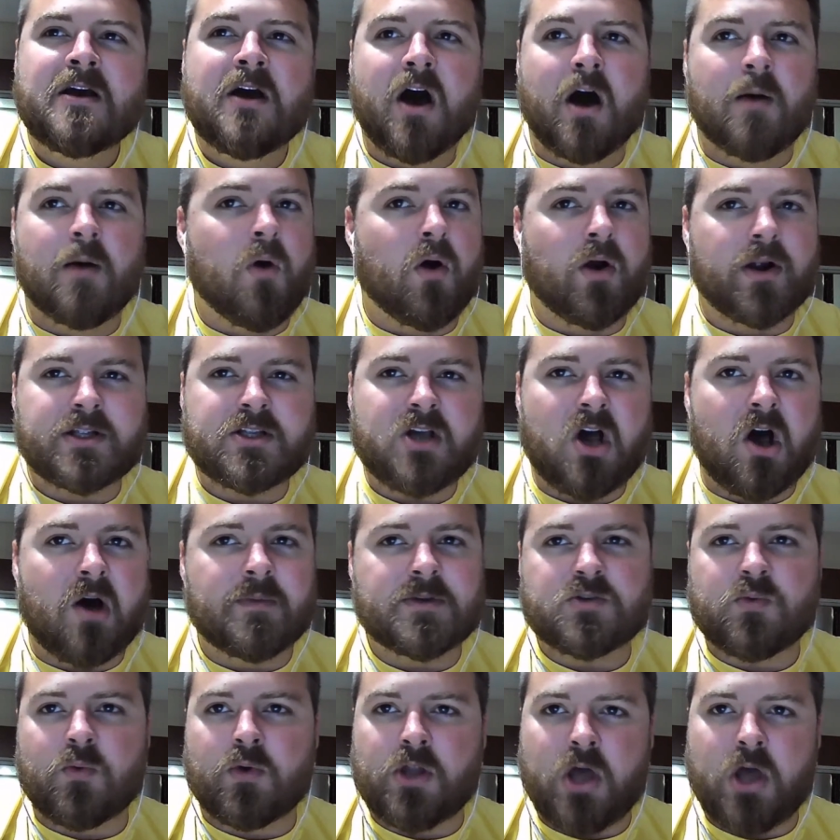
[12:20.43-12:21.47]
Amari
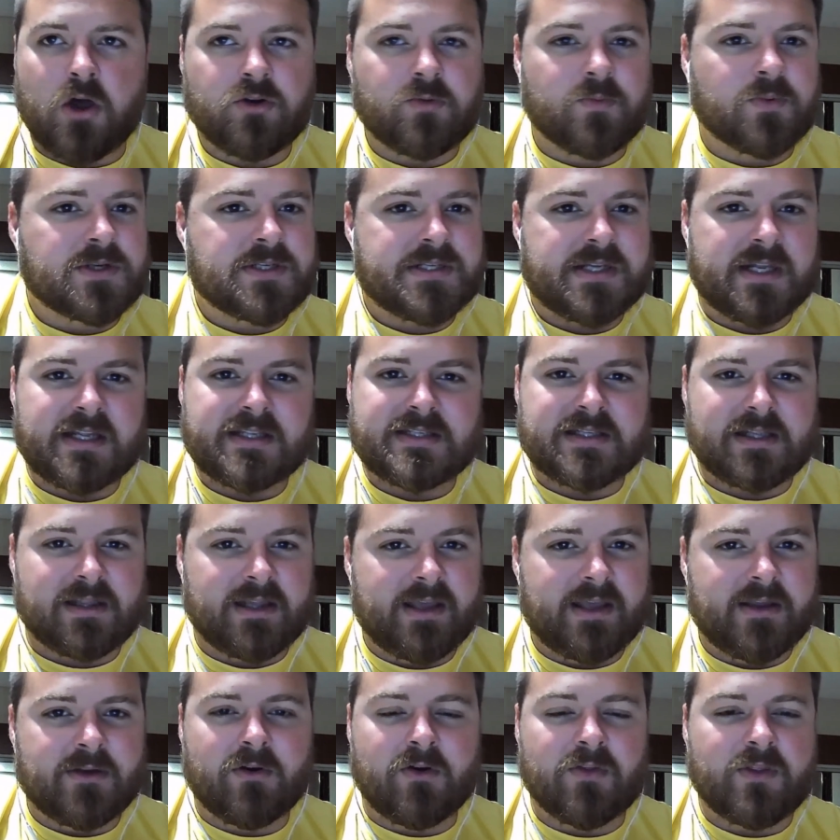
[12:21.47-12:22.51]
Thomas 100% as a
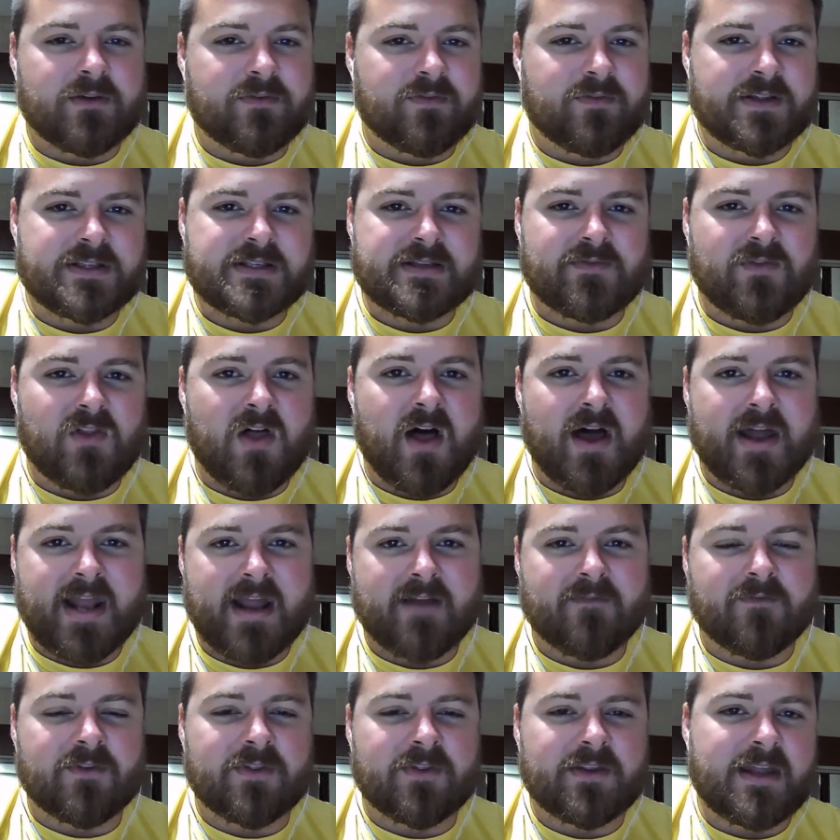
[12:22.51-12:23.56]
leader on the defensive line
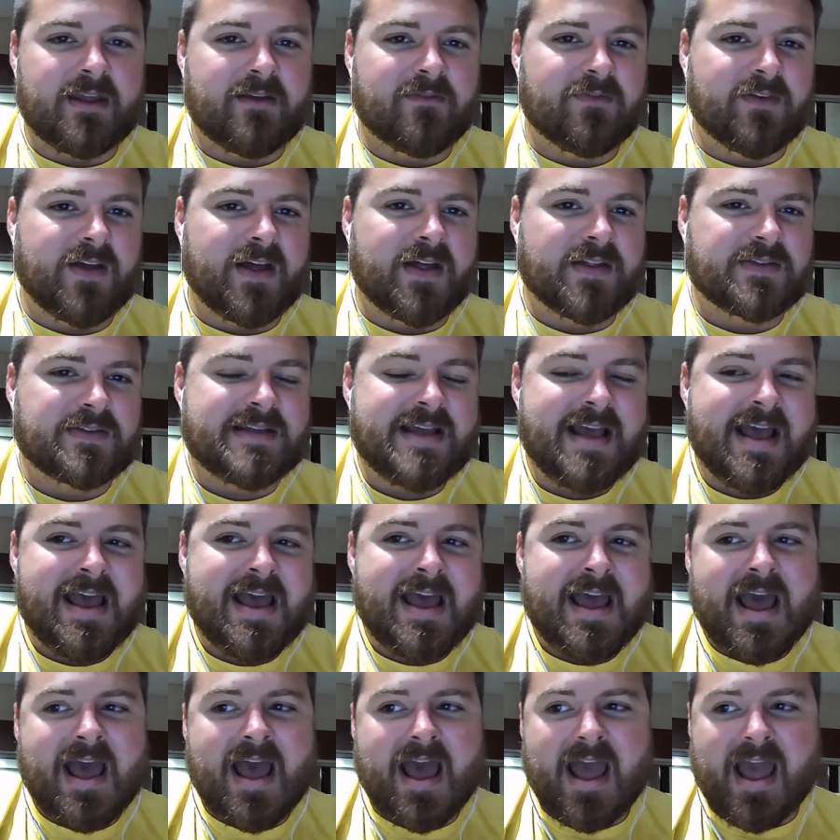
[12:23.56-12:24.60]
and for the defense.
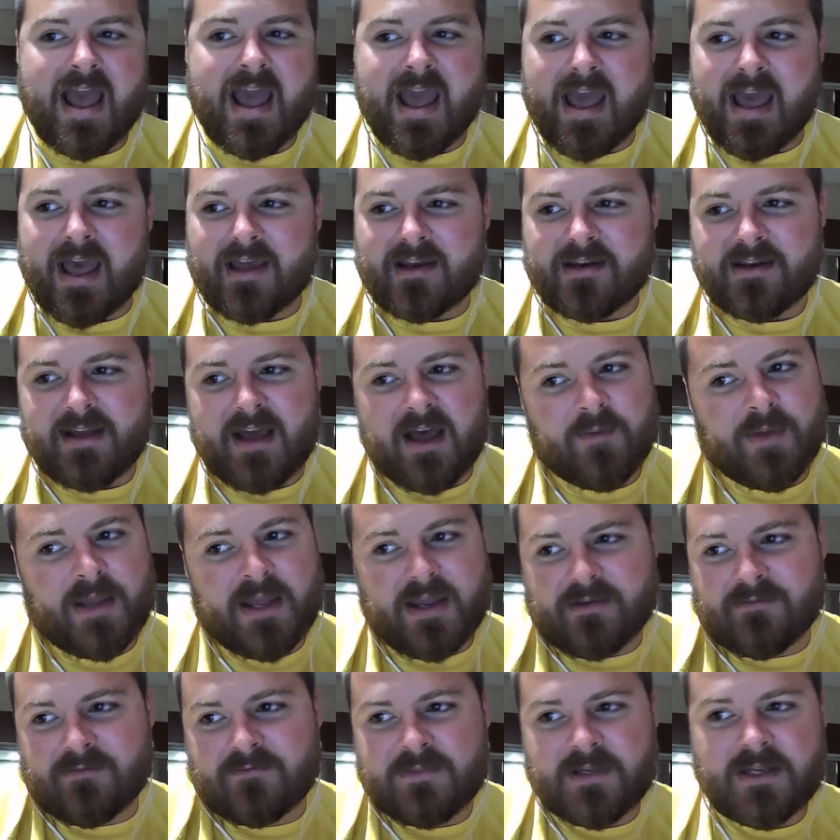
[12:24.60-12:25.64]
And I
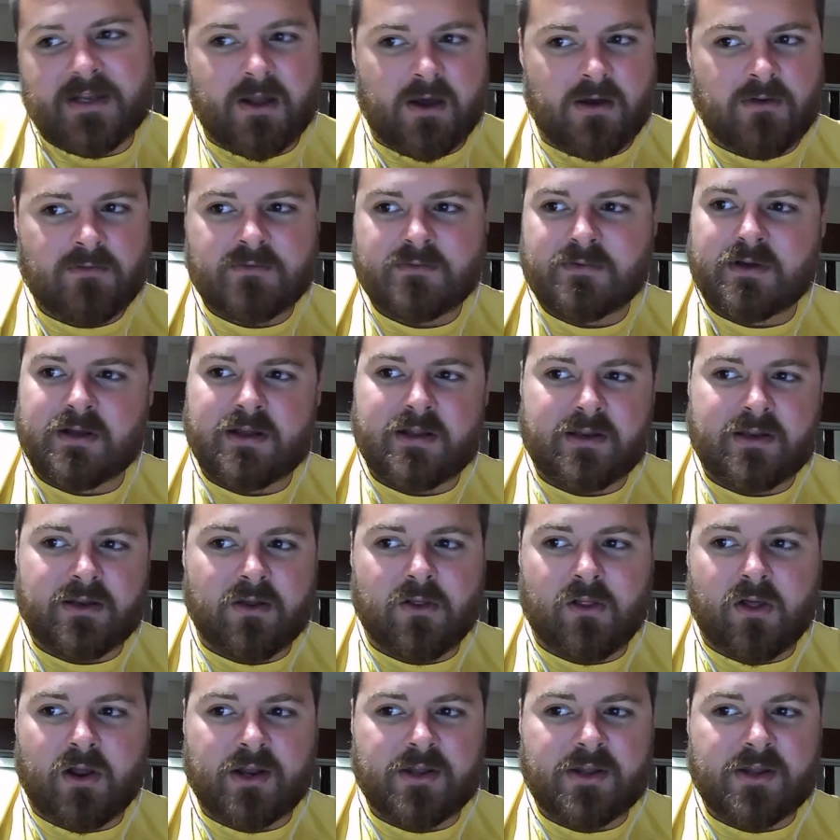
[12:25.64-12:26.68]
mean, you know, I know a
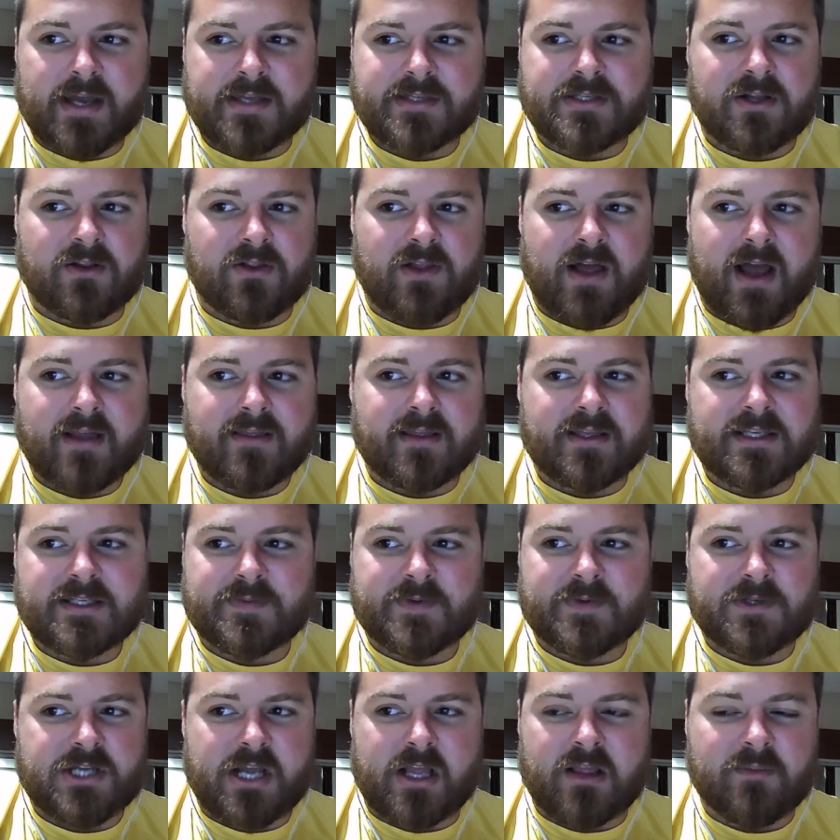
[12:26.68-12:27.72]
lot of you guys don't like this,
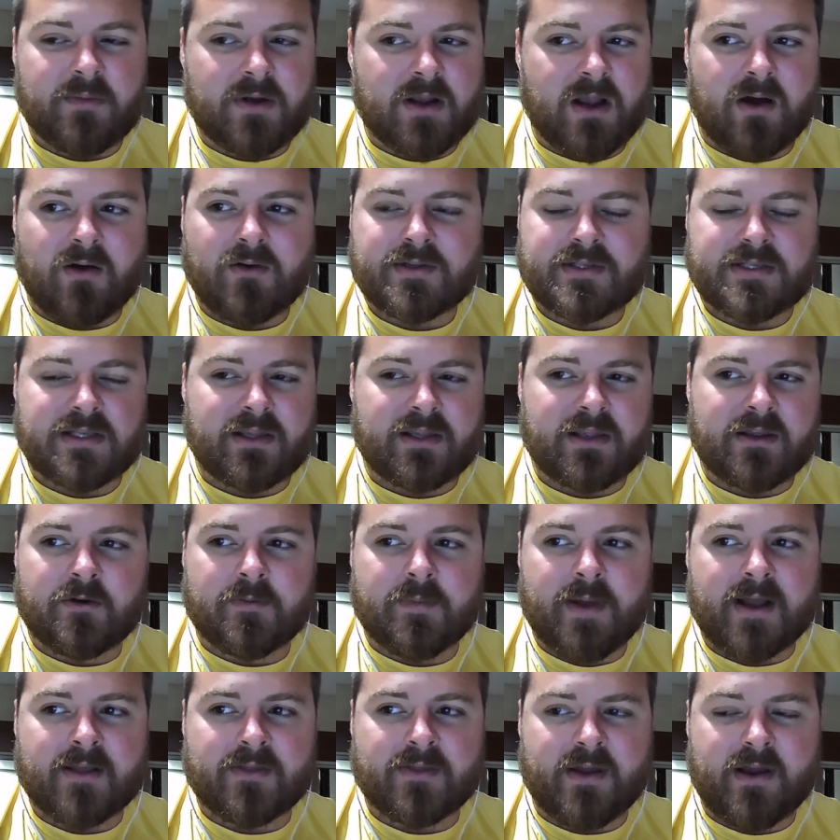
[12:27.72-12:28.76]
but Jaylen McCollough is a leader
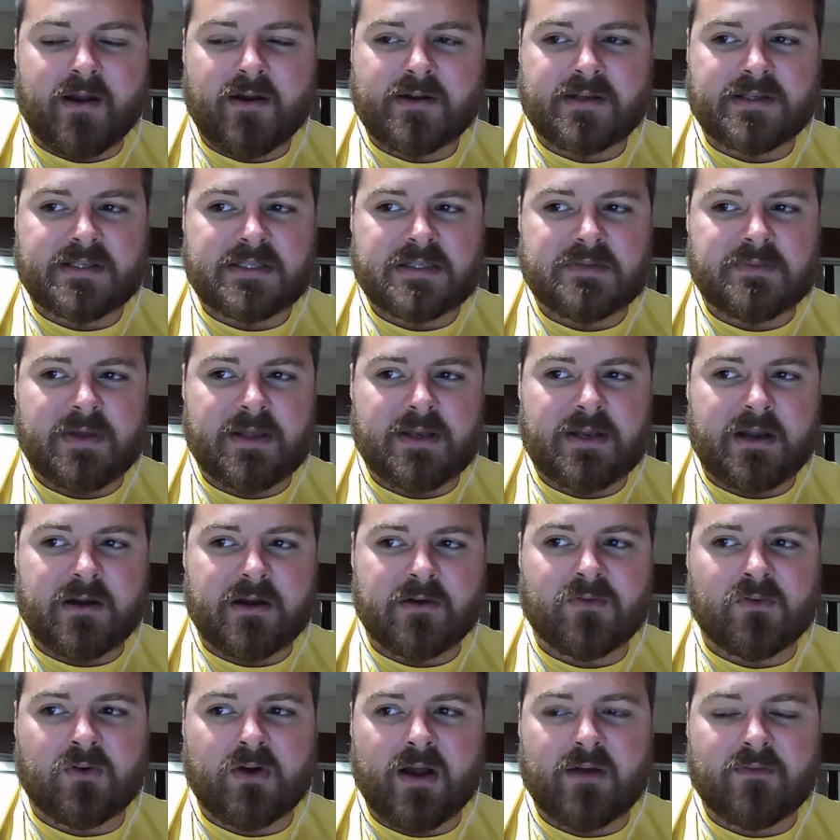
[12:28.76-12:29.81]
back there because he's been here
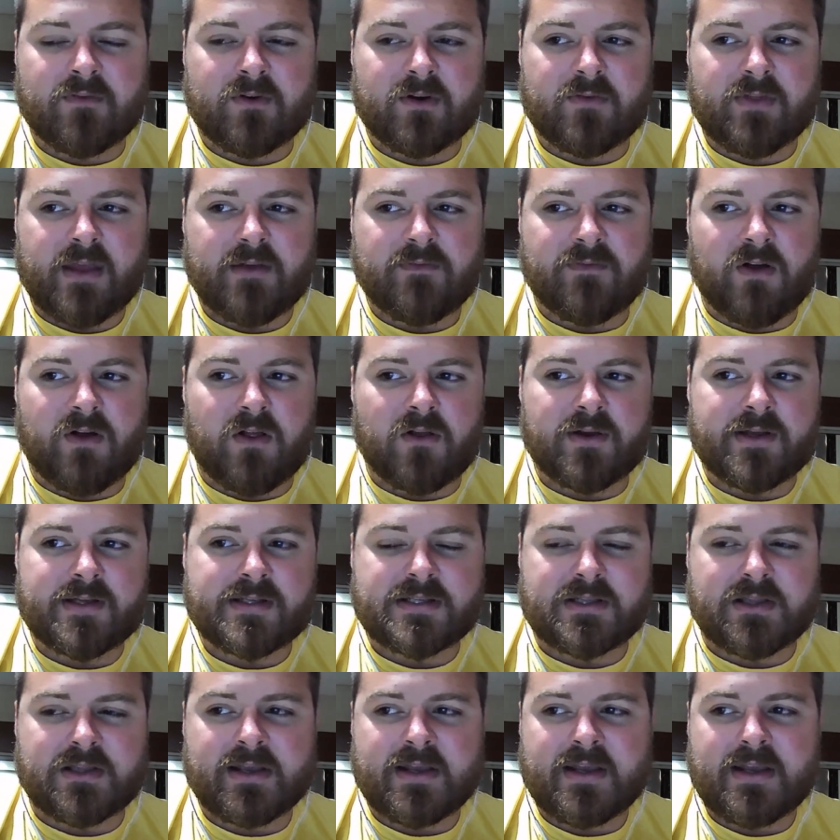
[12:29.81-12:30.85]
forever and they follow
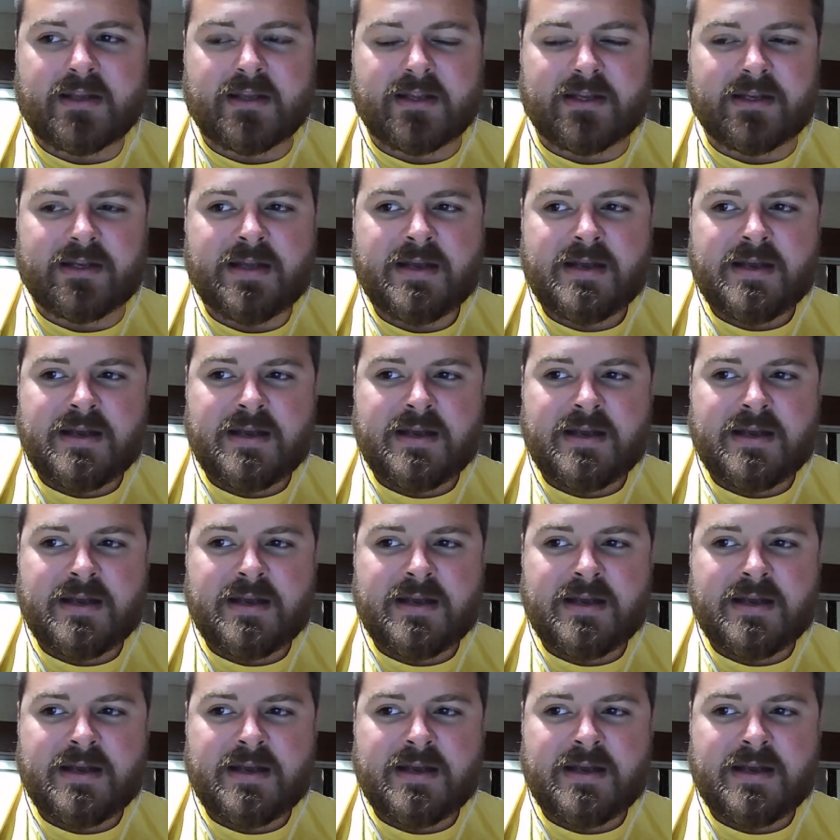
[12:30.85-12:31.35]
his lead. And